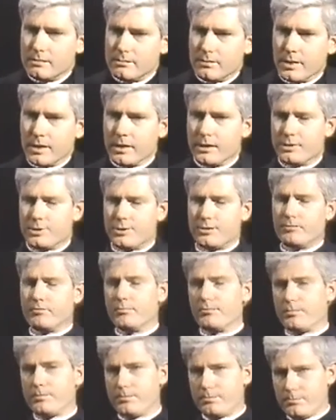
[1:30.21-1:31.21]
My
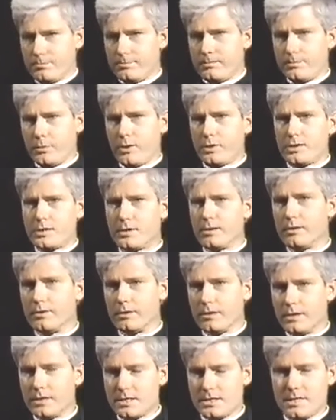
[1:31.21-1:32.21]

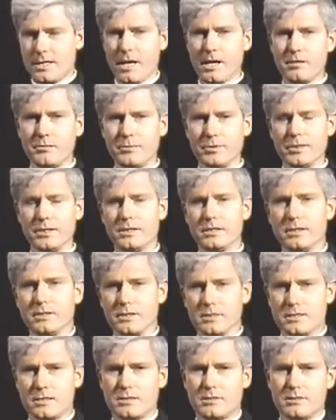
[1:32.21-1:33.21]
personal assignment
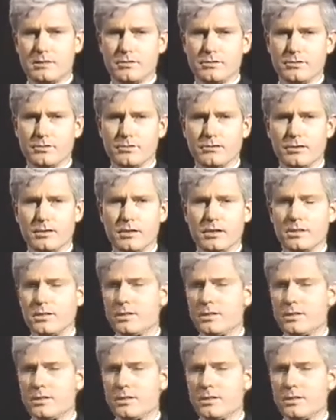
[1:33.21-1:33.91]
is to a